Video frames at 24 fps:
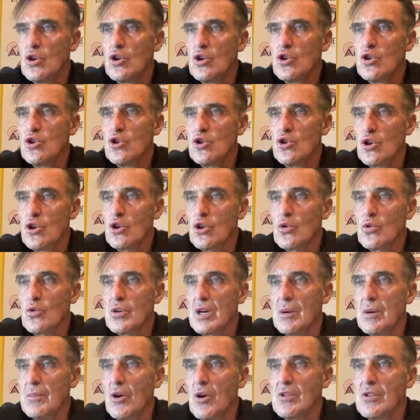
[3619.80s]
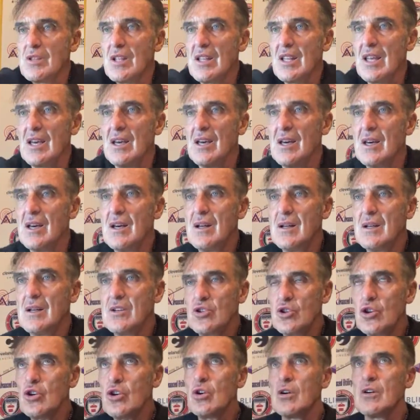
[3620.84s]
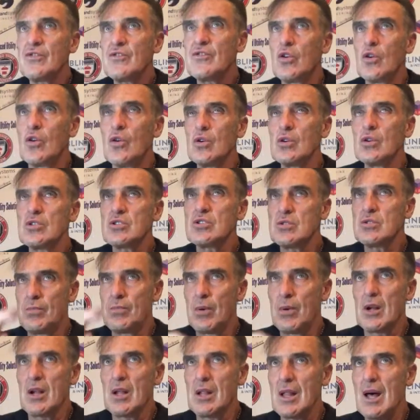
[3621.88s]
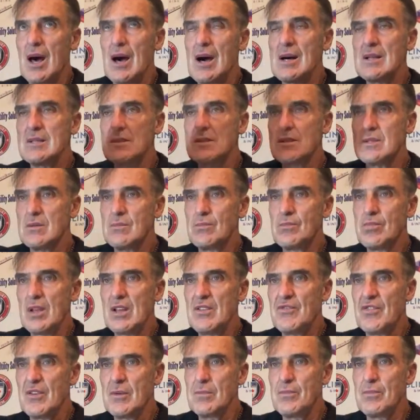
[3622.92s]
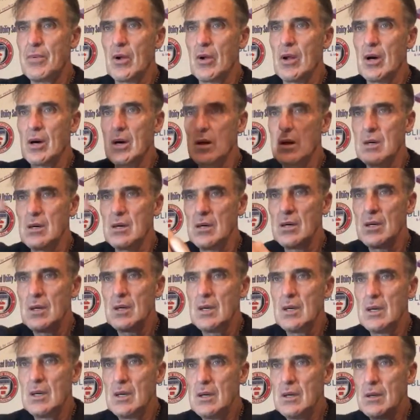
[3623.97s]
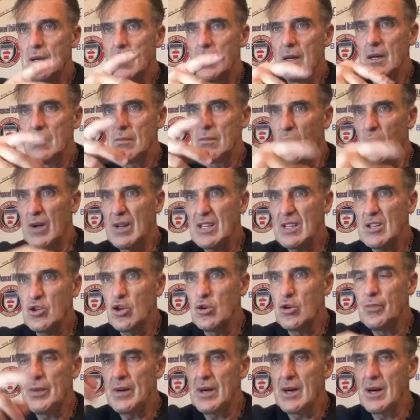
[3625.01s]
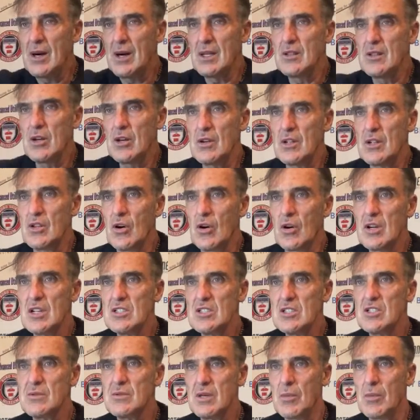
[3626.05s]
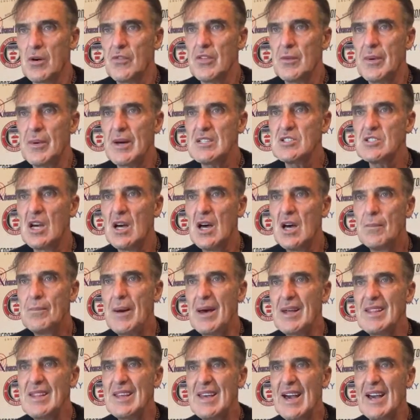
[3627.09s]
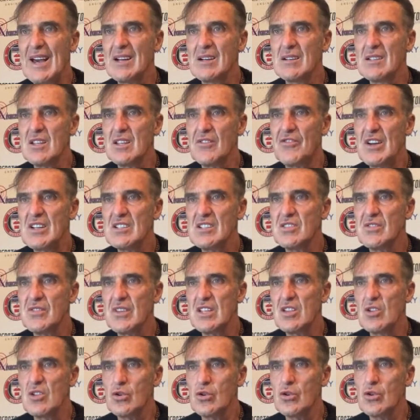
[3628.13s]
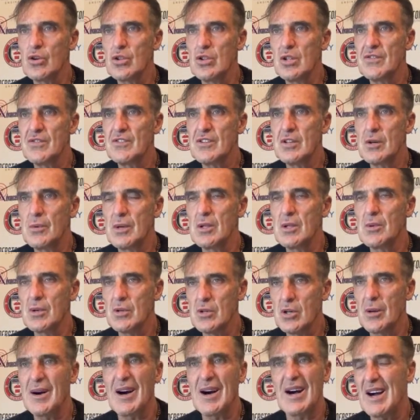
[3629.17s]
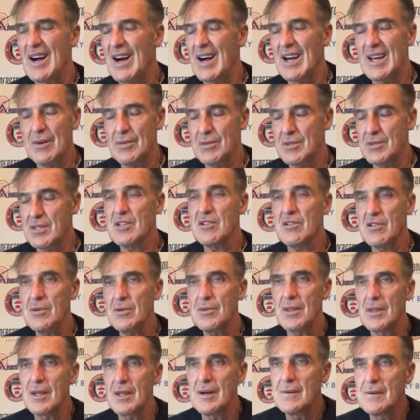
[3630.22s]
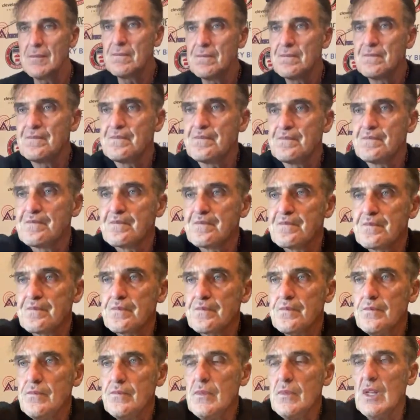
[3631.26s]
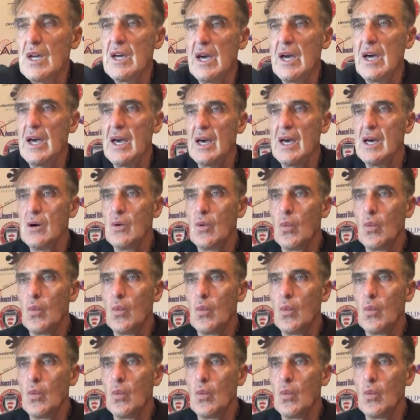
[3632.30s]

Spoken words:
Hugo came on, didn't he? Hugo, of course, Borough lads, played for Borough, went to QPR, now at Norwich, came off the bench. Bernie, England defensively not good enough to win the World Cup. I would agree with that.